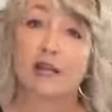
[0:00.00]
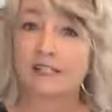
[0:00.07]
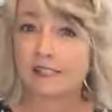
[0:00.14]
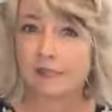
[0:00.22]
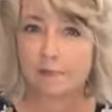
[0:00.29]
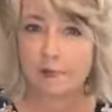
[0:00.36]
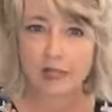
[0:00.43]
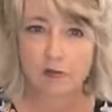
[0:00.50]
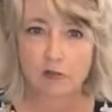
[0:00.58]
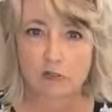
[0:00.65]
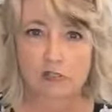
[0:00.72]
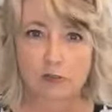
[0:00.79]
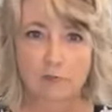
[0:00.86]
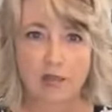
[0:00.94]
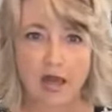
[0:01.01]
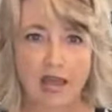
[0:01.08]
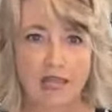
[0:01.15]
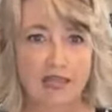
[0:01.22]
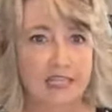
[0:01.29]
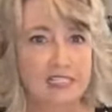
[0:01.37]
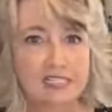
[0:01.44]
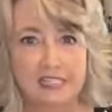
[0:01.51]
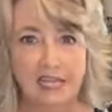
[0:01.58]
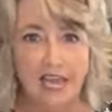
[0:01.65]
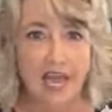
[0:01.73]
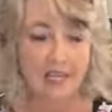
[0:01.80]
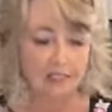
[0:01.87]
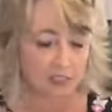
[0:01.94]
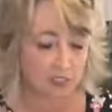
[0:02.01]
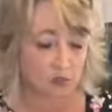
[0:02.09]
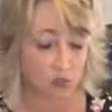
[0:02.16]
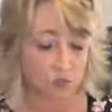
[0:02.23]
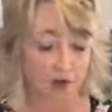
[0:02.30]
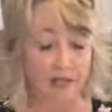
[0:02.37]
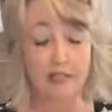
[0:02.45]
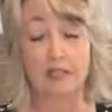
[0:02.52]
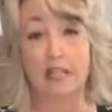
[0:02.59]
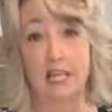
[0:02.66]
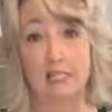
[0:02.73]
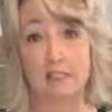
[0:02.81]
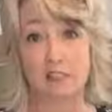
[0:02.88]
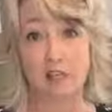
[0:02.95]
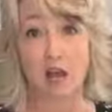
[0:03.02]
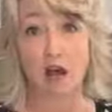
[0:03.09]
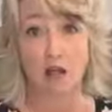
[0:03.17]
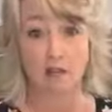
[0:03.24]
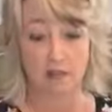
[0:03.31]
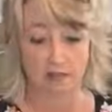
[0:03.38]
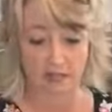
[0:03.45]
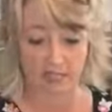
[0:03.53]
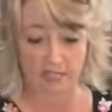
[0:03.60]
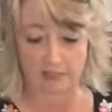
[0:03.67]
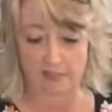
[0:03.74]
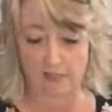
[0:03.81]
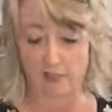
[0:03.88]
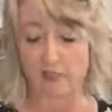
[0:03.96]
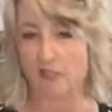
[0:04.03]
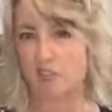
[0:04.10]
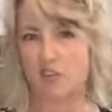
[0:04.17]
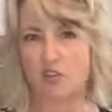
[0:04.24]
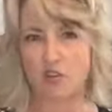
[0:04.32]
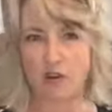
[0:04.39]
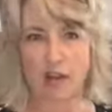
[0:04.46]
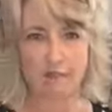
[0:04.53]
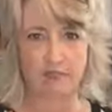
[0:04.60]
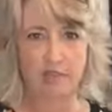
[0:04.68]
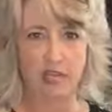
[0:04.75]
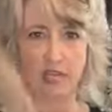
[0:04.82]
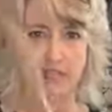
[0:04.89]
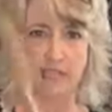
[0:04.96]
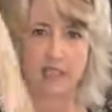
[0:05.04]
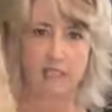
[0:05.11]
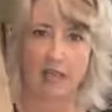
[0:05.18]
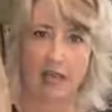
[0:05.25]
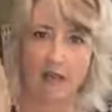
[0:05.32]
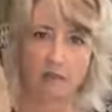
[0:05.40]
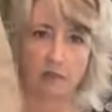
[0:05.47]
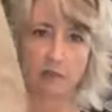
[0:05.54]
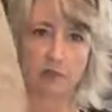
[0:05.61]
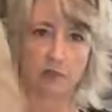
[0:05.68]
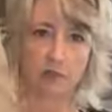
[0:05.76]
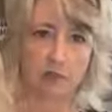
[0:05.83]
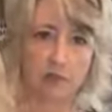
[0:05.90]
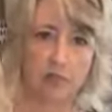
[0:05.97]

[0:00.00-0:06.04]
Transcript: recipe or supply list that has direct links to all of these so you don't have to hunt it down.